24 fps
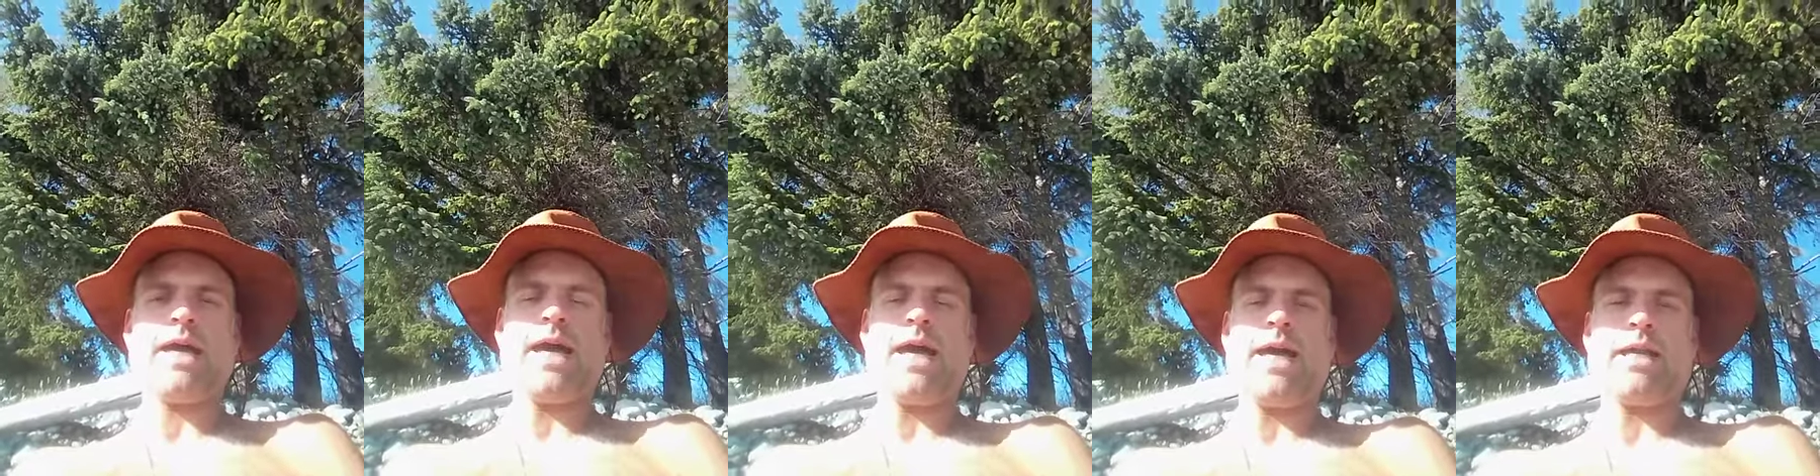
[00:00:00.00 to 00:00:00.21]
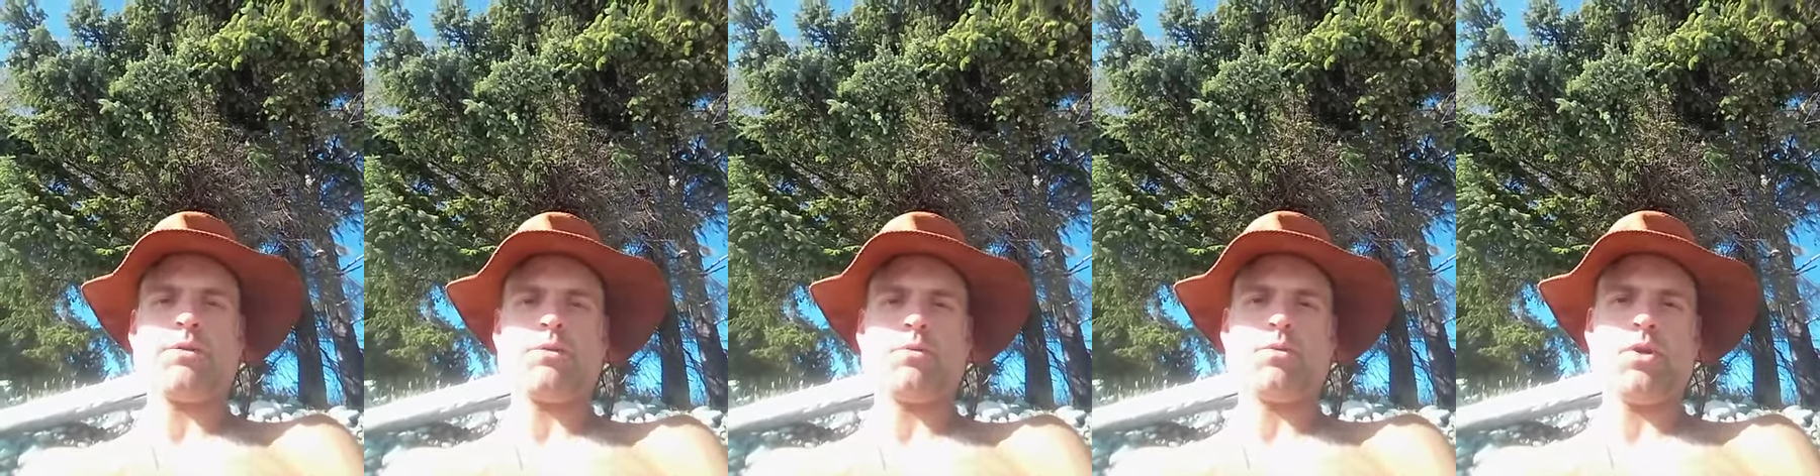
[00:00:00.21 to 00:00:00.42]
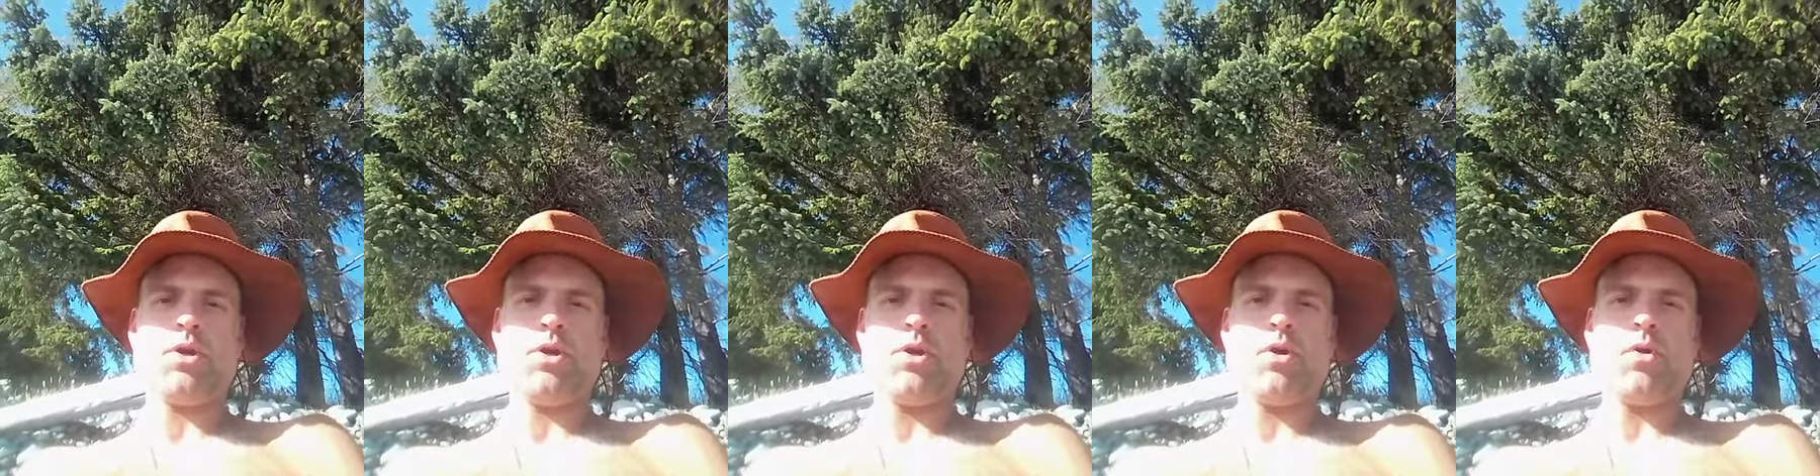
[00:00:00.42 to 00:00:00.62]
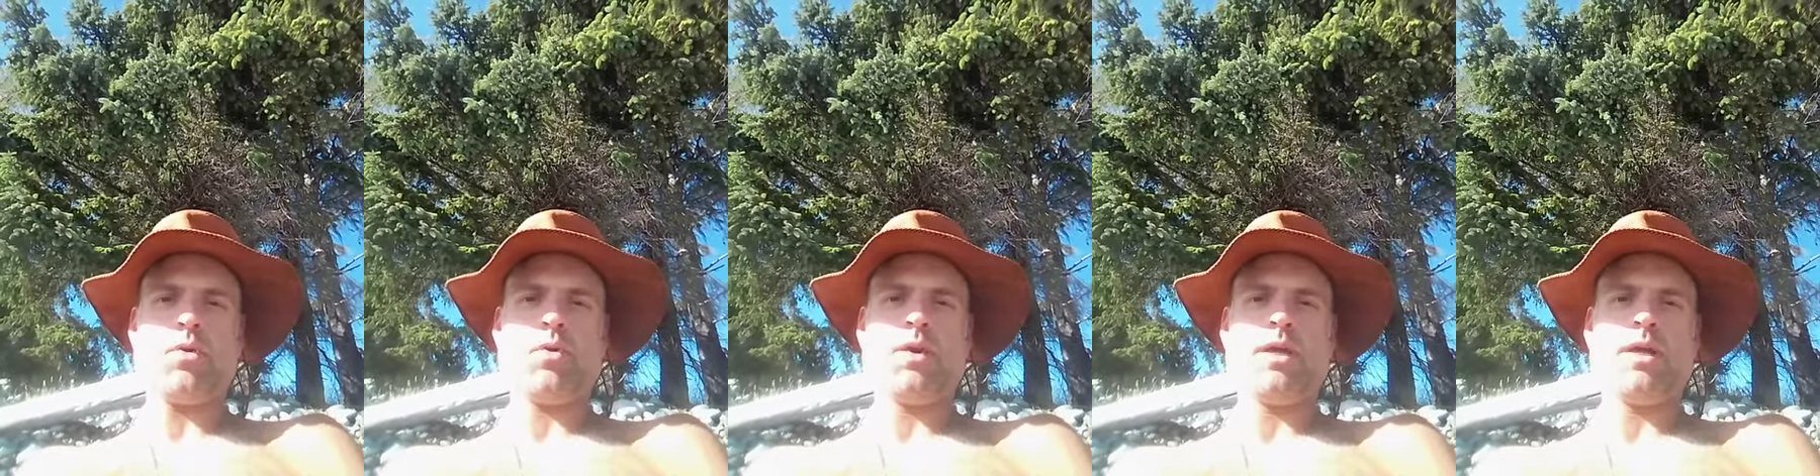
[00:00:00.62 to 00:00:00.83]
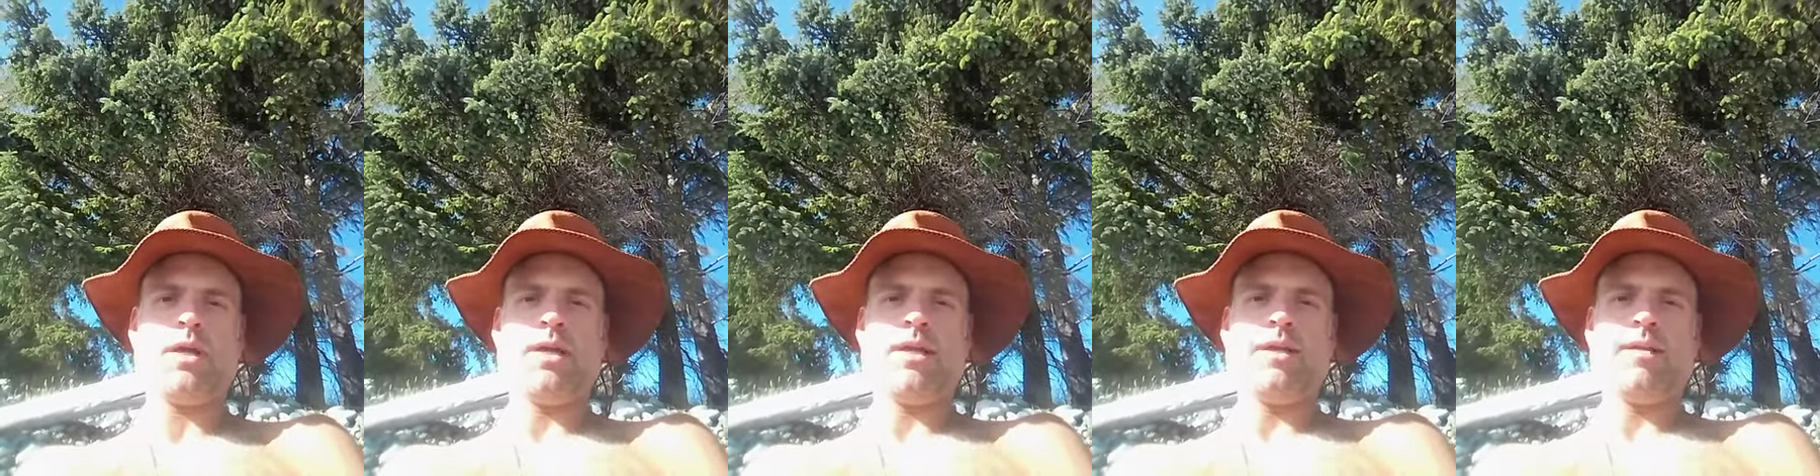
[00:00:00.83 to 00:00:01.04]
I don't
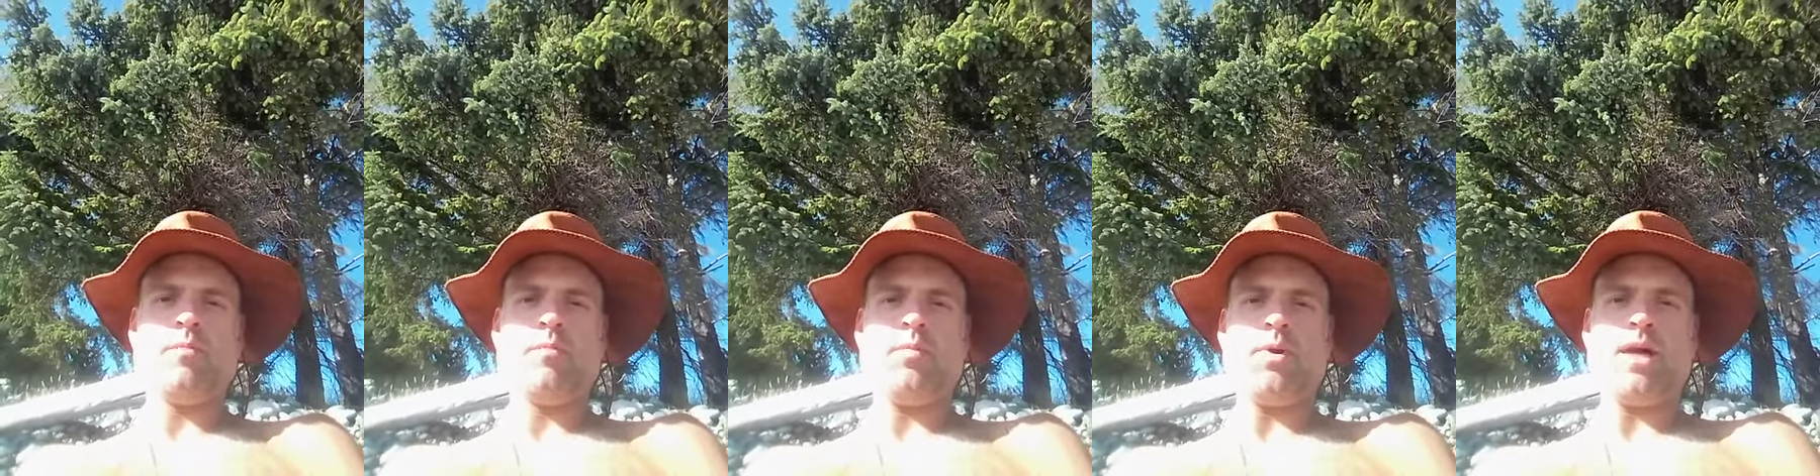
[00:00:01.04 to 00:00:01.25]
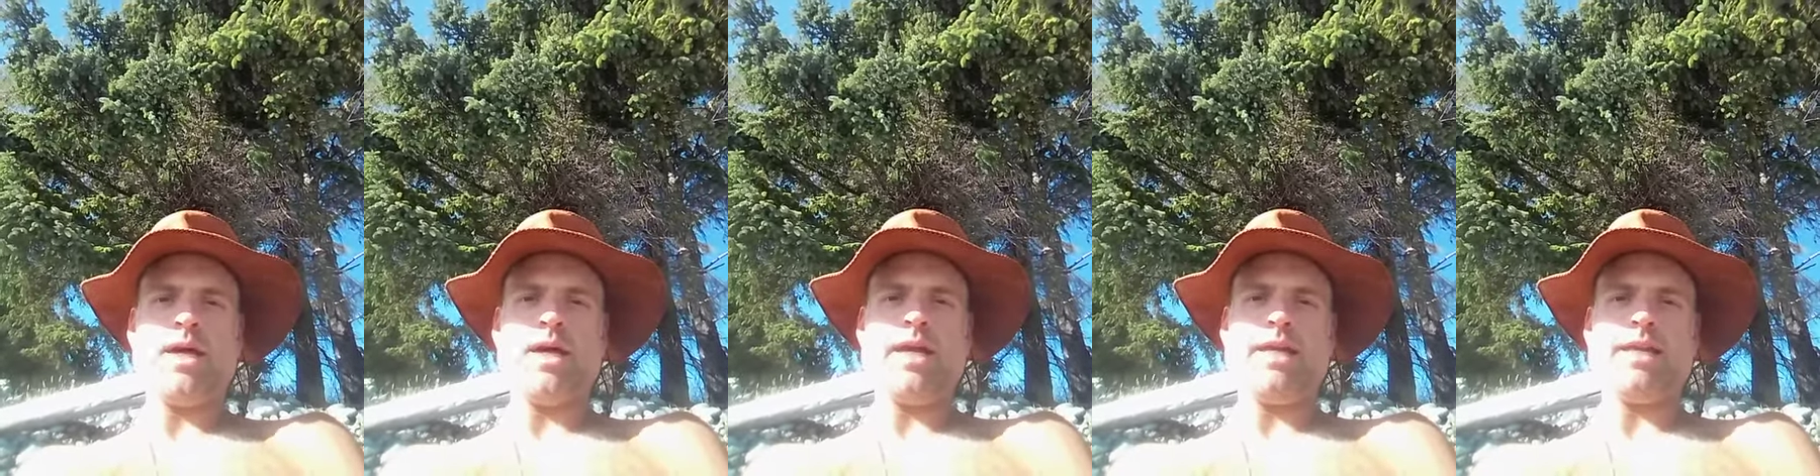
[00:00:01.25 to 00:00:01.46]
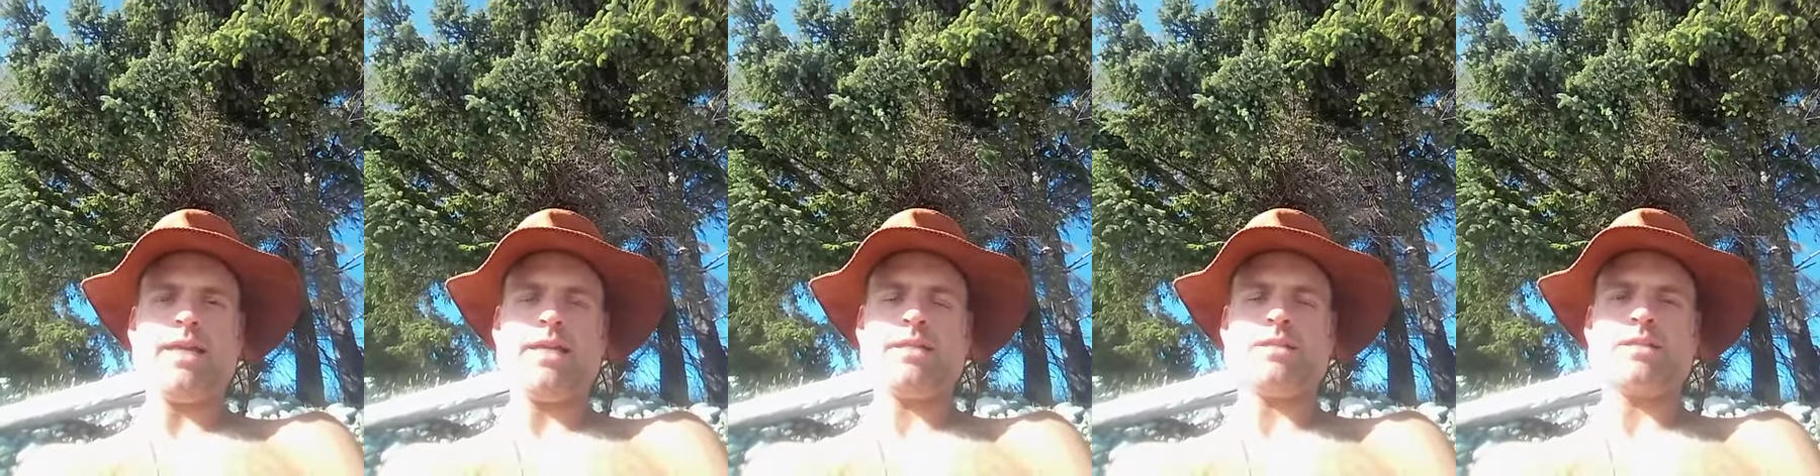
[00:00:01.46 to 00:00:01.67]
know, but